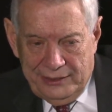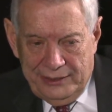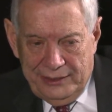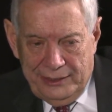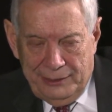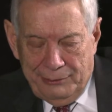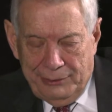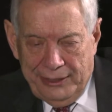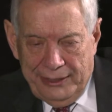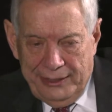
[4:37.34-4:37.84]

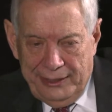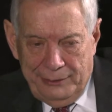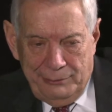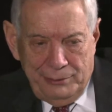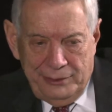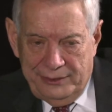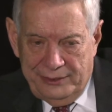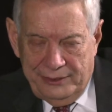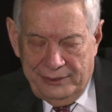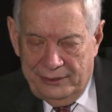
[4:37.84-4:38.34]
Anyway, he
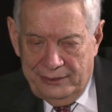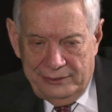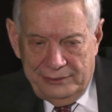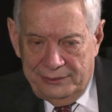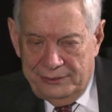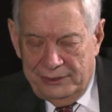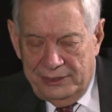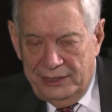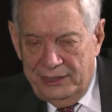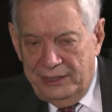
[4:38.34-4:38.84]
was, I
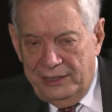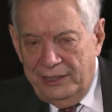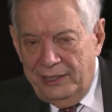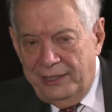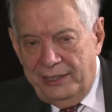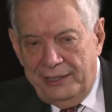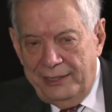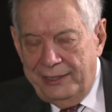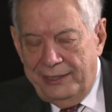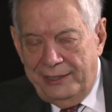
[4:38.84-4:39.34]

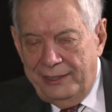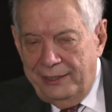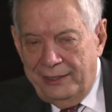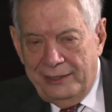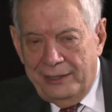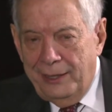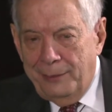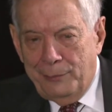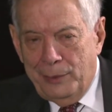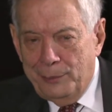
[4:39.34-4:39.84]

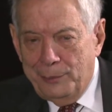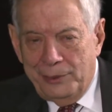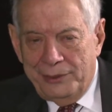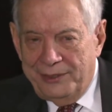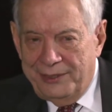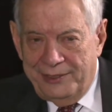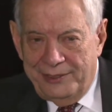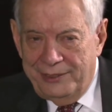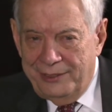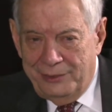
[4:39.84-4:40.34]
remember
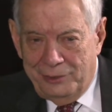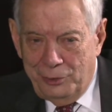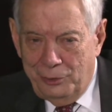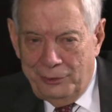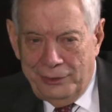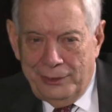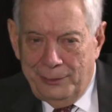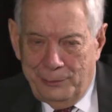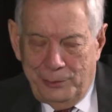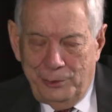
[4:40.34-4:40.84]

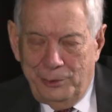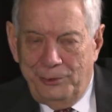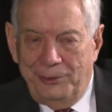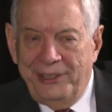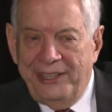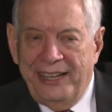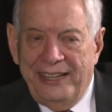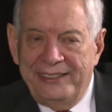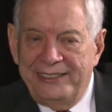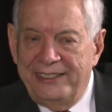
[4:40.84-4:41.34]
showing him 2 or
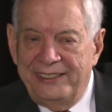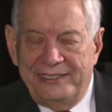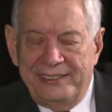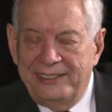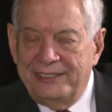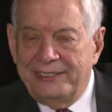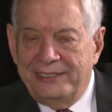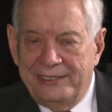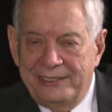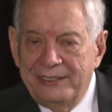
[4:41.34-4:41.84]
3 cases. He
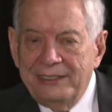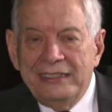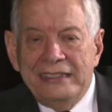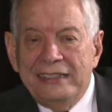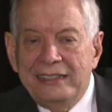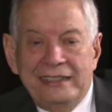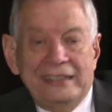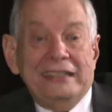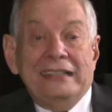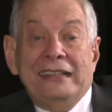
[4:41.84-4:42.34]
says,
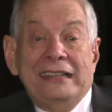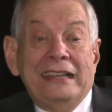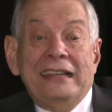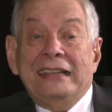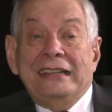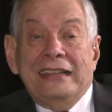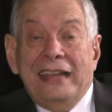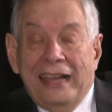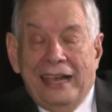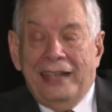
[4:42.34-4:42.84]

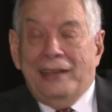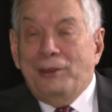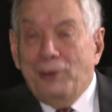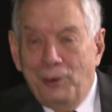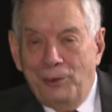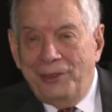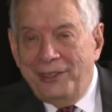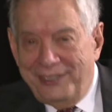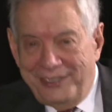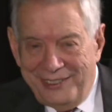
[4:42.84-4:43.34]
I
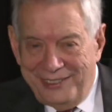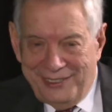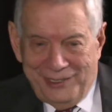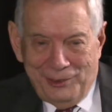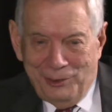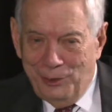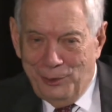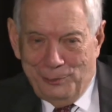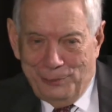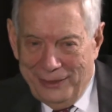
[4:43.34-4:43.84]
know this isn't
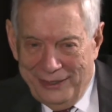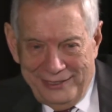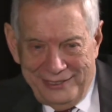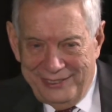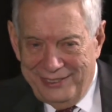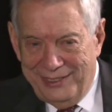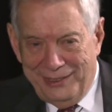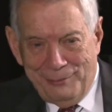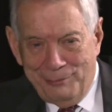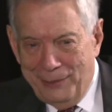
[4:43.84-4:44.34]
herpes
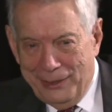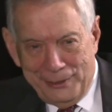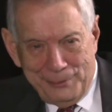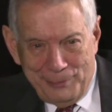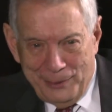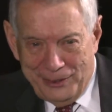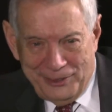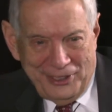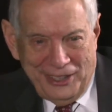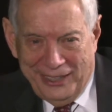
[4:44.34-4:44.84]
and must
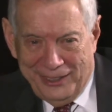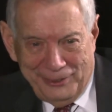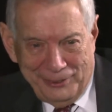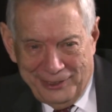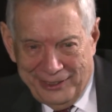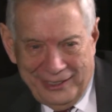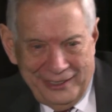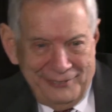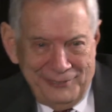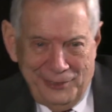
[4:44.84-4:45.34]
be
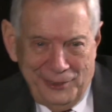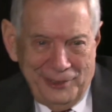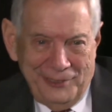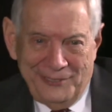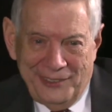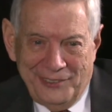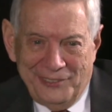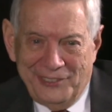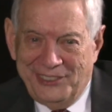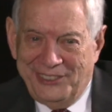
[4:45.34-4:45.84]
Chancroid, even though I've
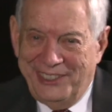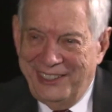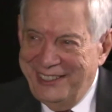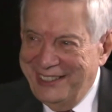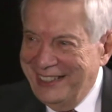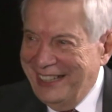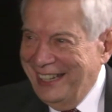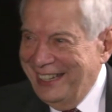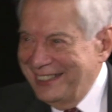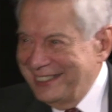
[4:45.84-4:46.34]
never seen a
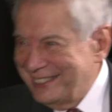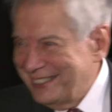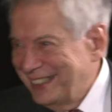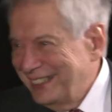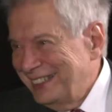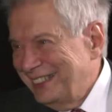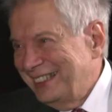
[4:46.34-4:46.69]
case.